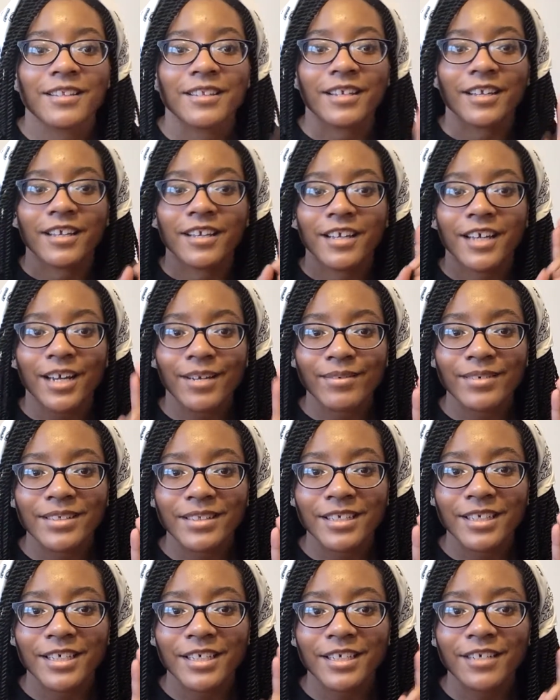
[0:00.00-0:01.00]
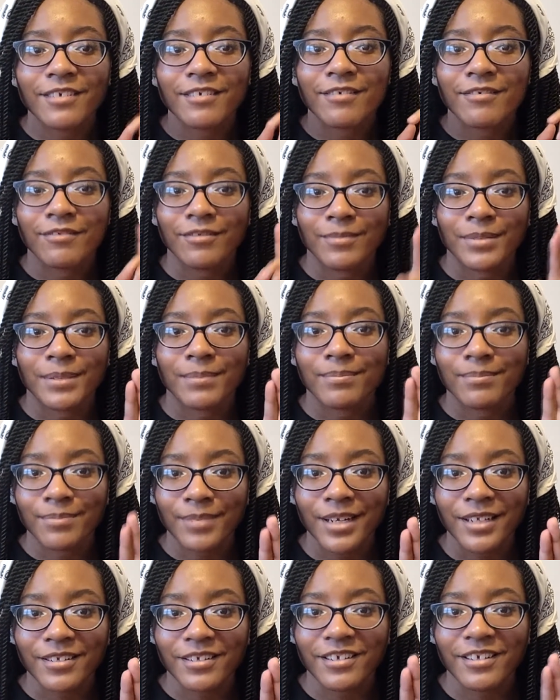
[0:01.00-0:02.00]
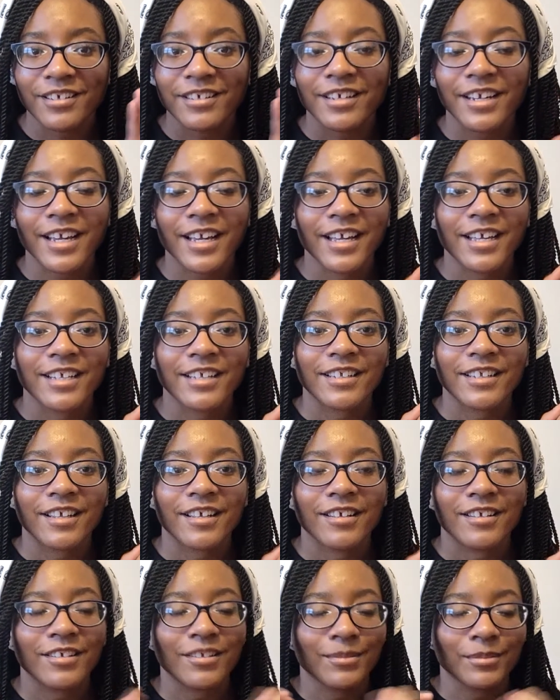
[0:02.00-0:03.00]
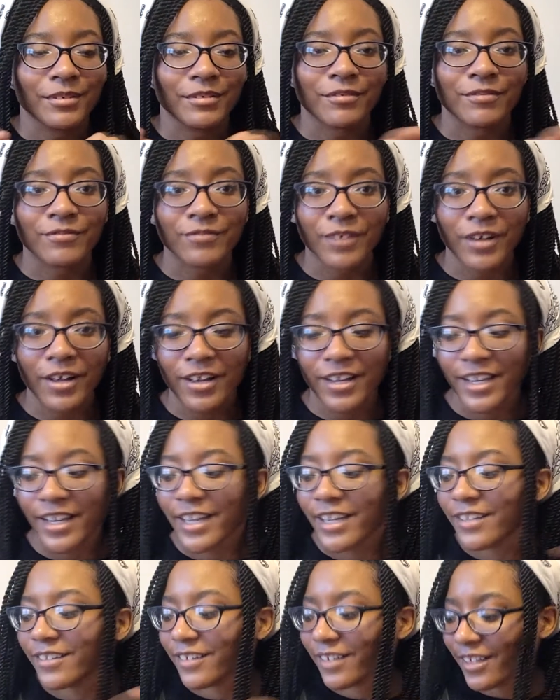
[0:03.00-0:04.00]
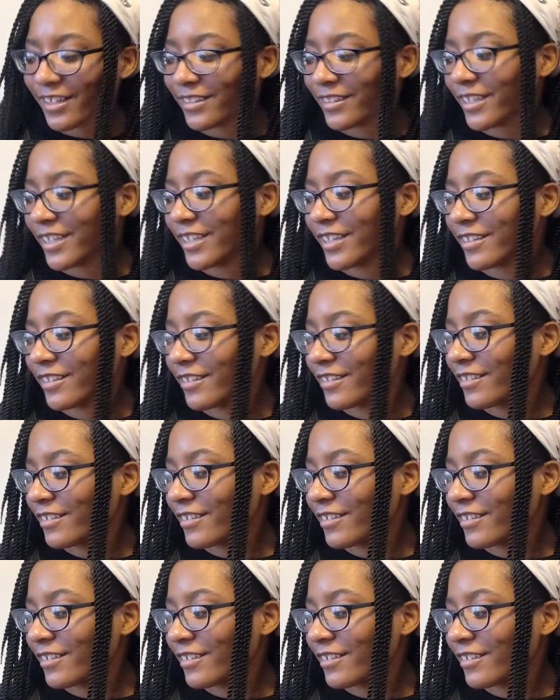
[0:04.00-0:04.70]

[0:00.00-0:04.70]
that everything will be better and it'll be fine and, like,